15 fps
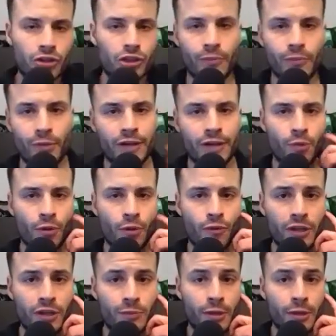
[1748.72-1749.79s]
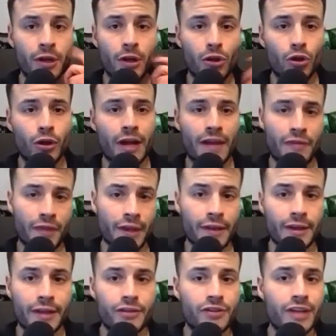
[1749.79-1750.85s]
applies both ways. But look, I think
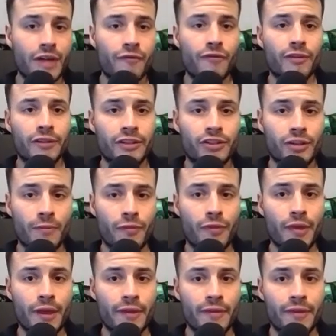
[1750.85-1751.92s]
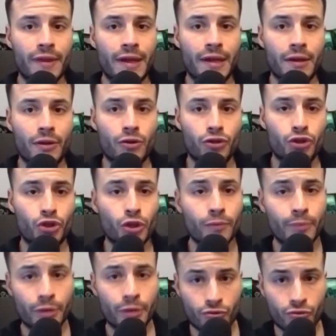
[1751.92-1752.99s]
it's definitely something that should
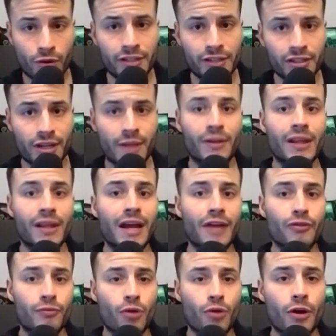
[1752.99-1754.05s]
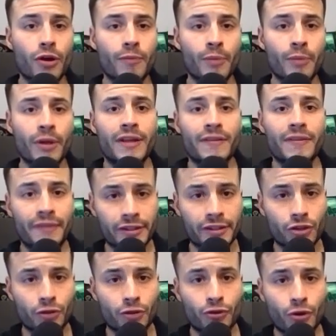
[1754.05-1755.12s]
be addressed. And I'm glad you brought up
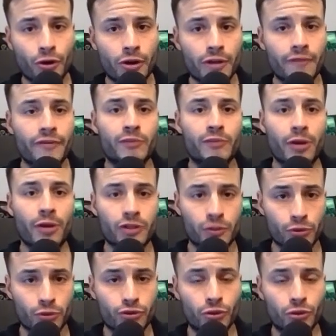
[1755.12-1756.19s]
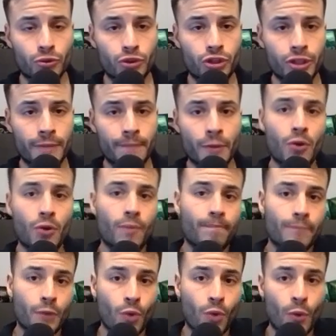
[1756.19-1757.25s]
this alternative, this possible solution.
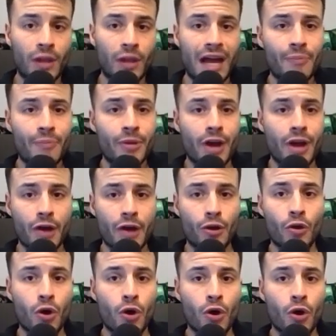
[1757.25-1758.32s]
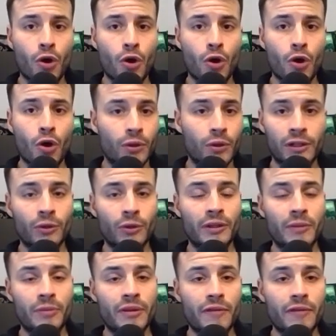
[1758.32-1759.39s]
What will happen? I don't know, but I will
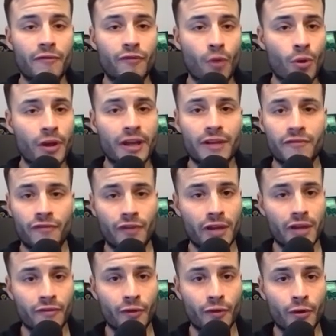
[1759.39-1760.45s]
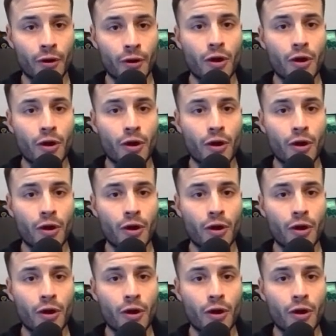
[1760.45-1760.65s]
clearly be voting in favor